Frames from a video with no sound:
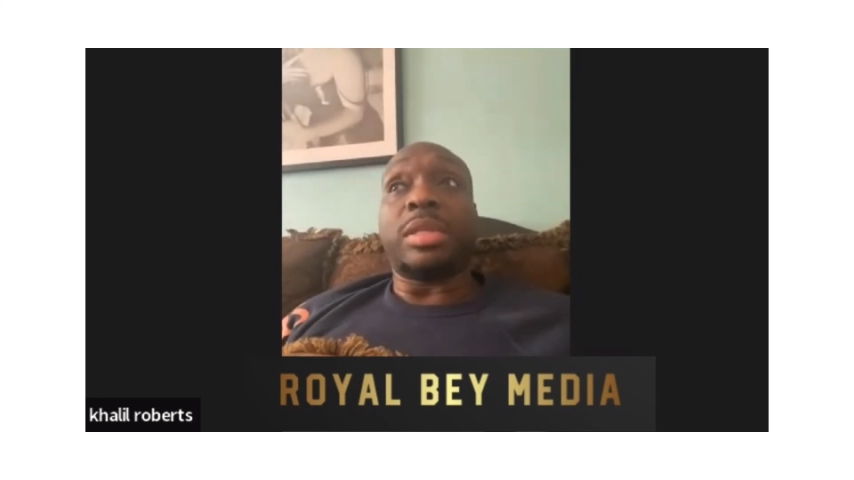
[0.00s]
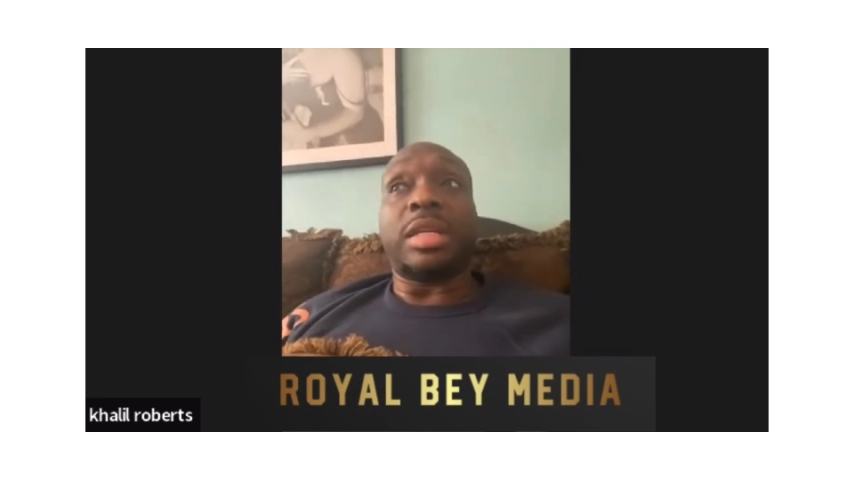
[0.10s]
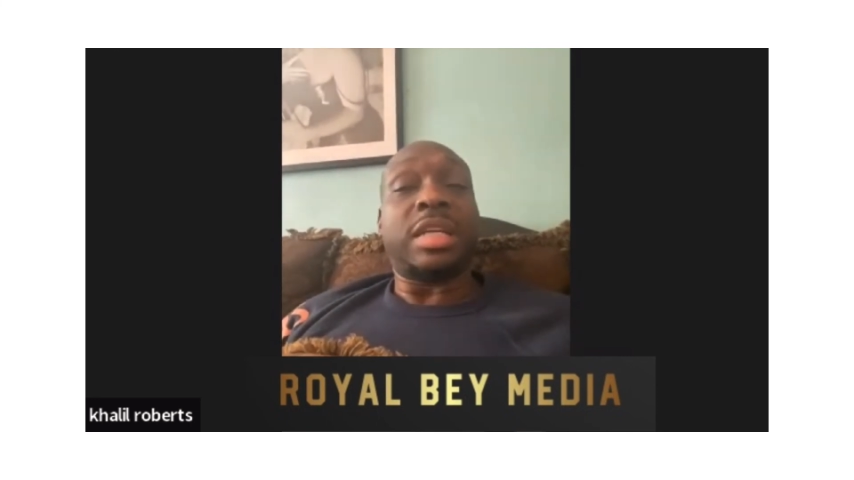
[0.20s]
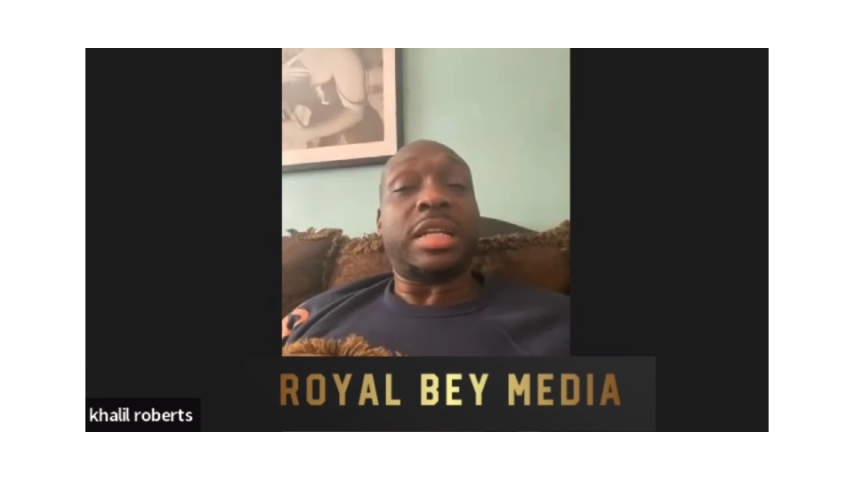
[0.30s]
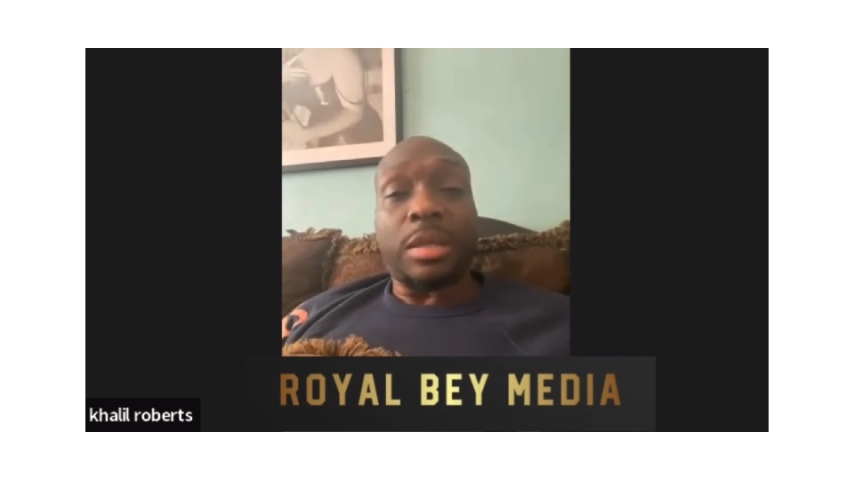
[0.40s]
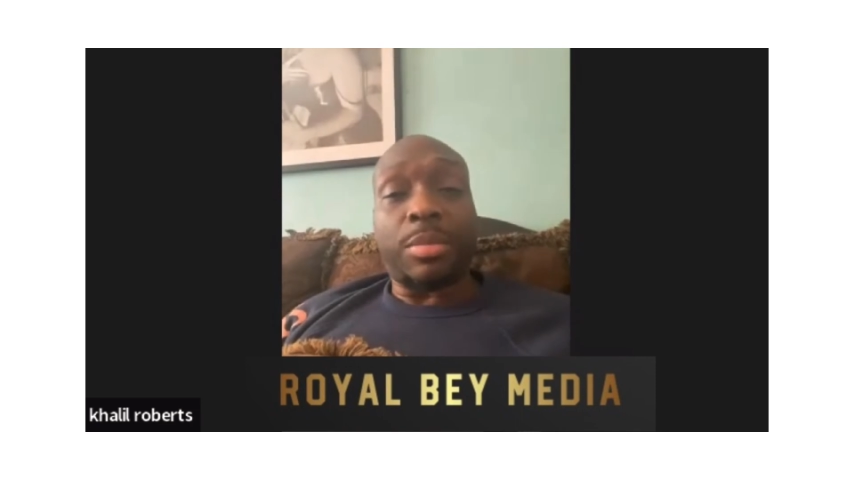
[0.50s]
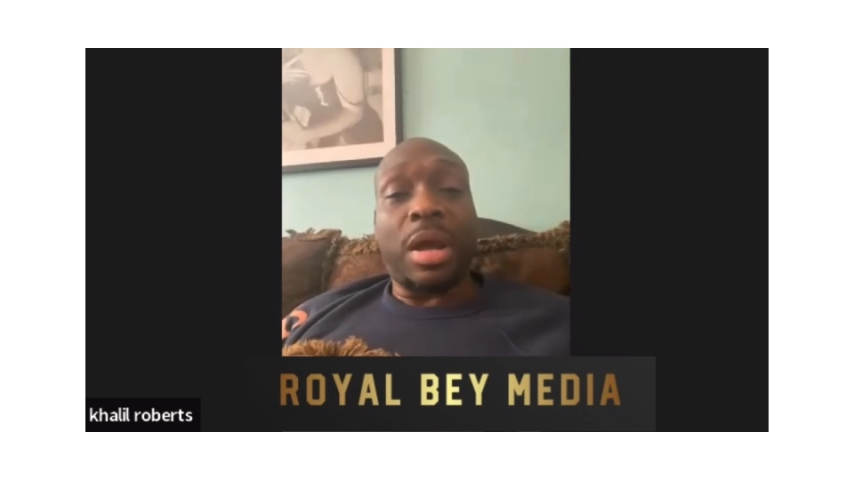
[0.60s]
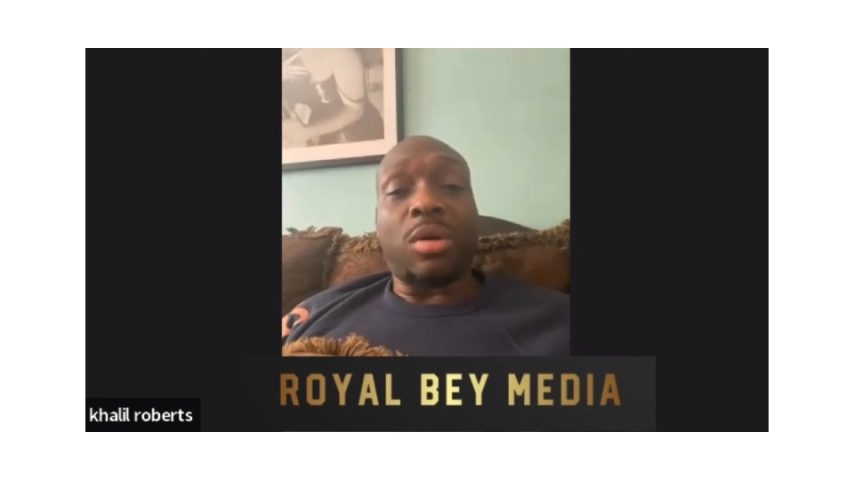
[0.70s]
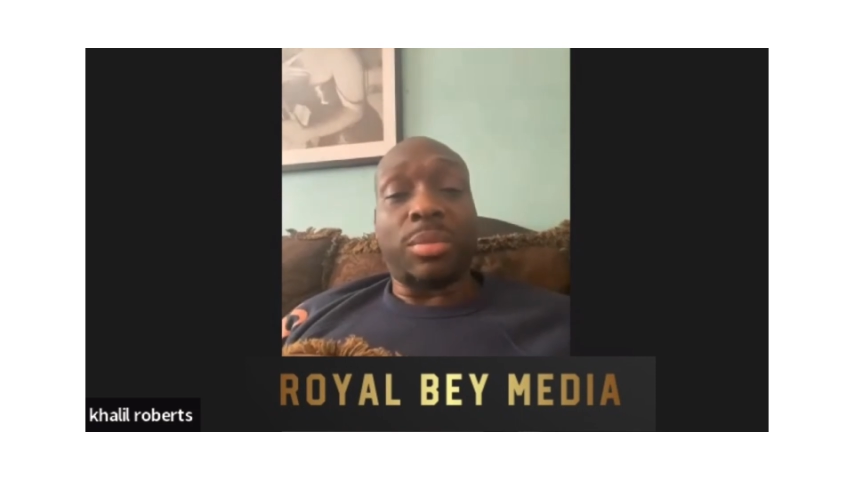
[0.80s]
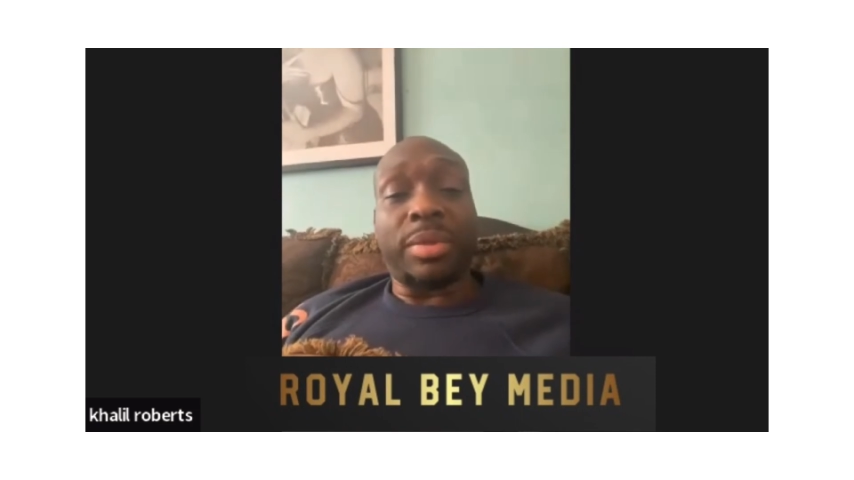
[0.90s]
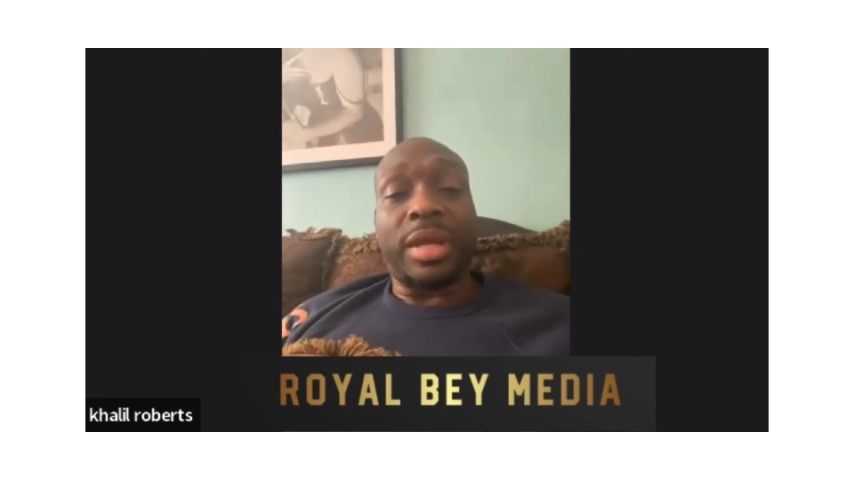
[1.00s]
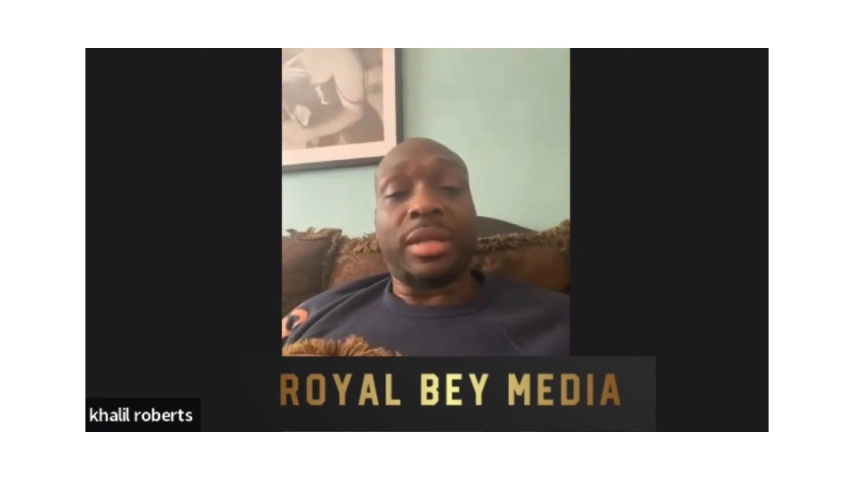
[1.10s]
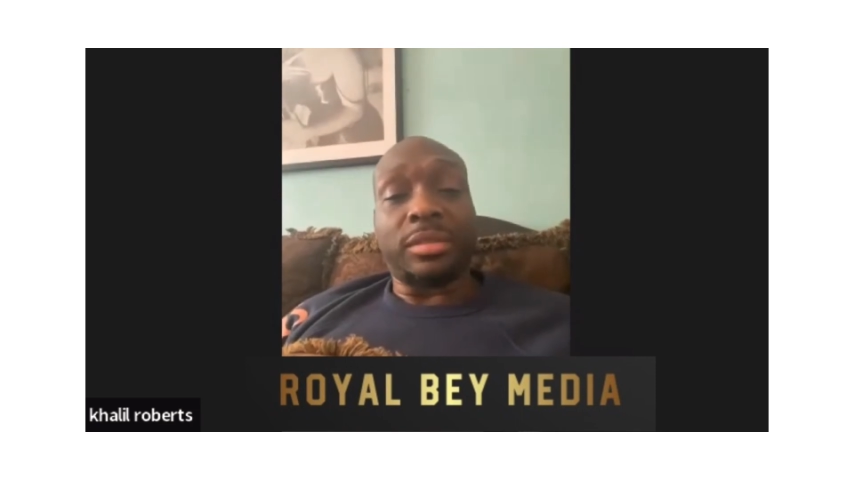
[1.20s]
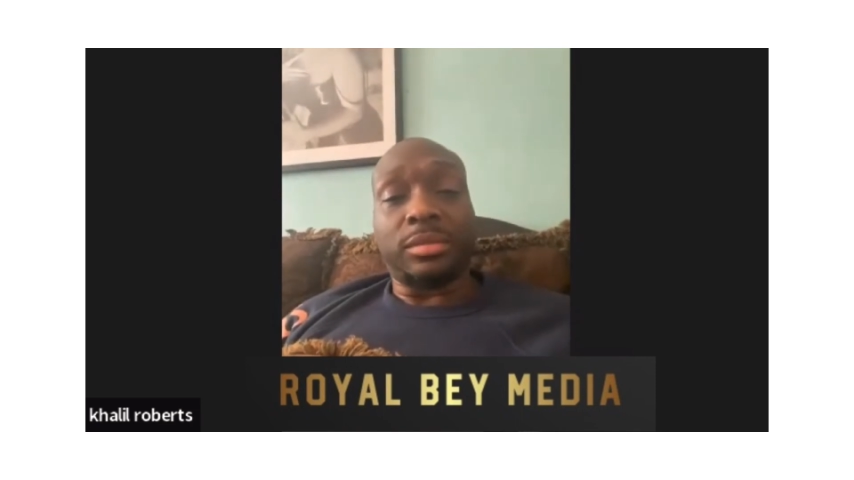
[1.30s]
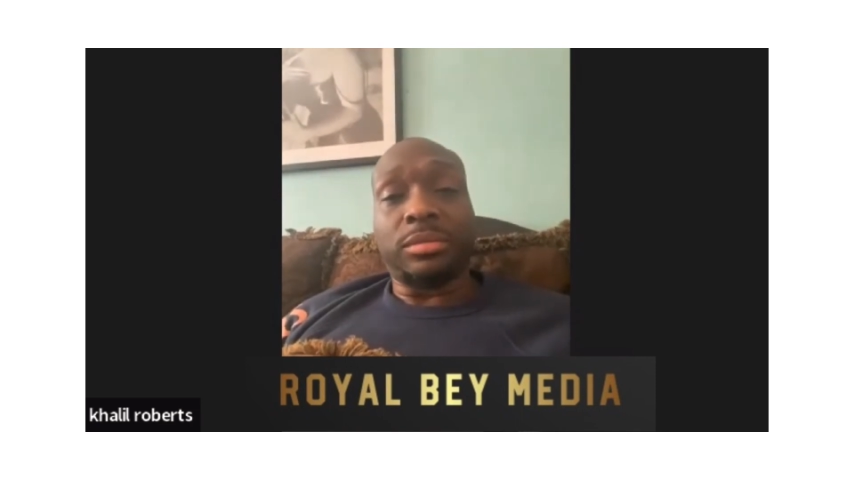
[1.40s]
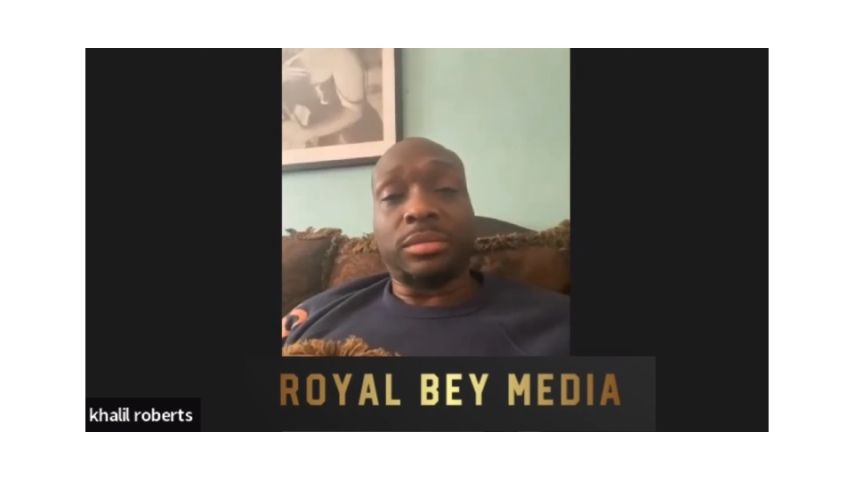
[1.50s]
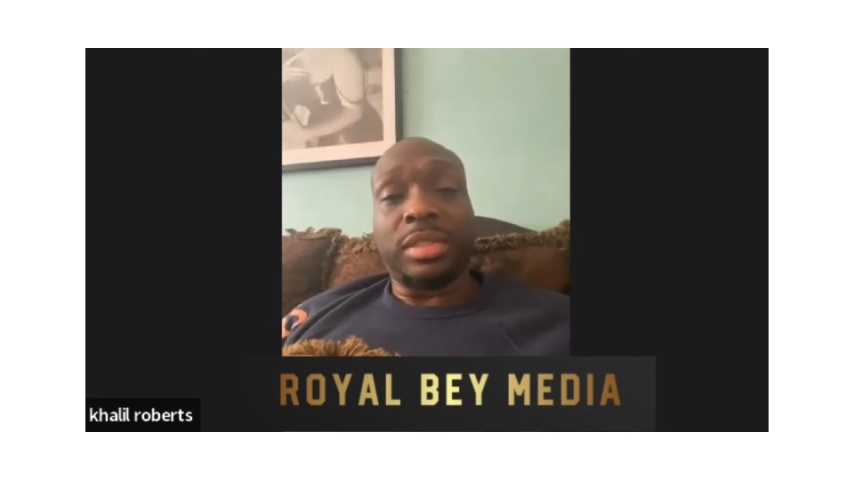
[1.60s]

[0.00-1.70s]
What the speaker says: but they take their power back.